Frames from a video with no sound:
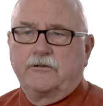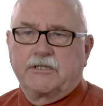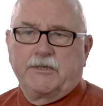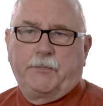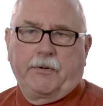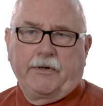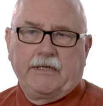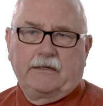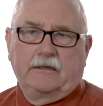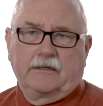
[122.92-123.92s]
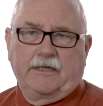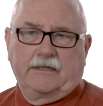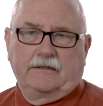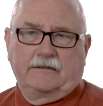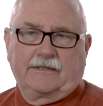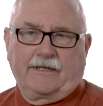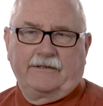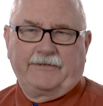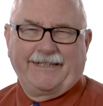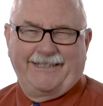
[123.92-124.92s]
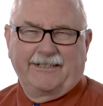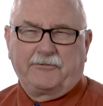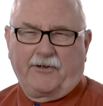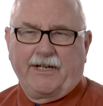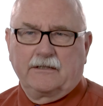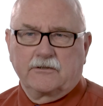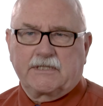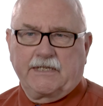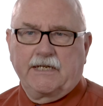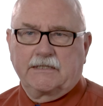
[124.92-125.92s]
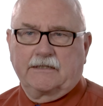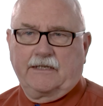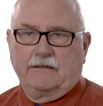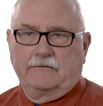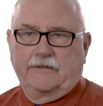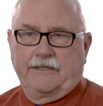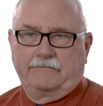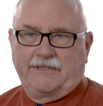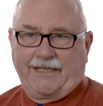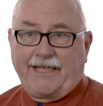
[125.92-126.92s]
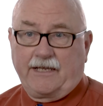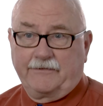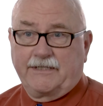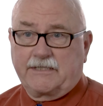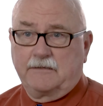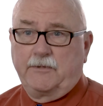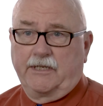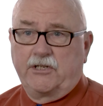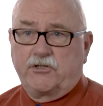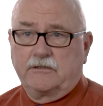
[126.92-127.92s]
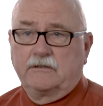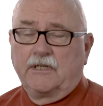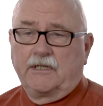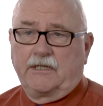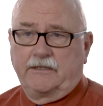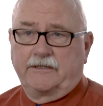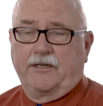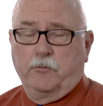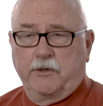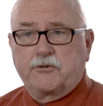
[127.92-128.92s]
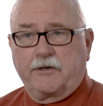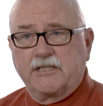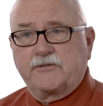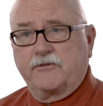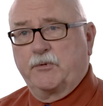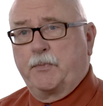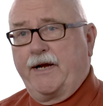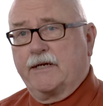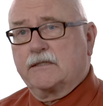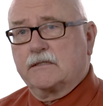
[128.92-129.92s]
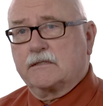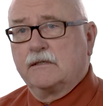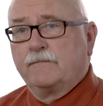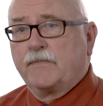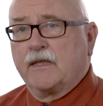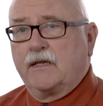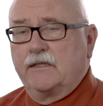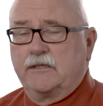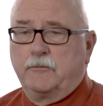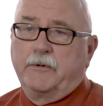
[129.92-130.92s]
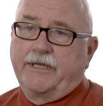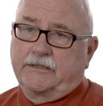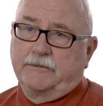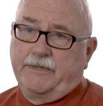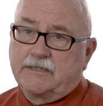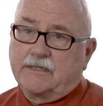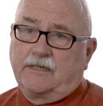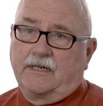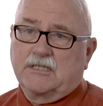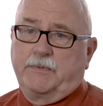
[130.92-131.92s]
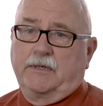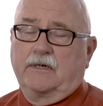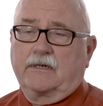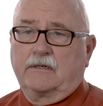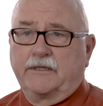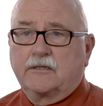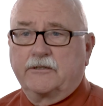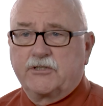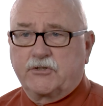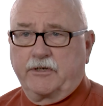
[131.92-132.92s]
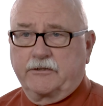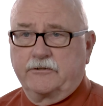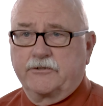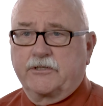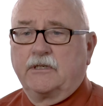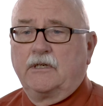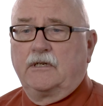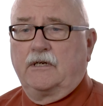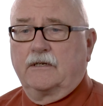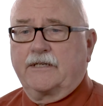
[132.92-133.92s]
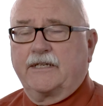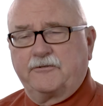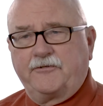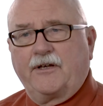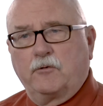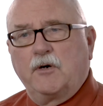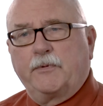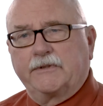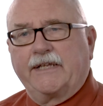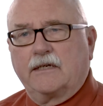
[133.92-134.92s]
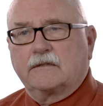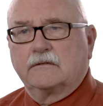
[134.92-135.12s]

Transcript: are usually pretty good at kind of identifying those things that they, they take out of that simulation and that they would transfer to practice. And then when we get them into the hospital, our clinical instructors uh, kind of follow up on that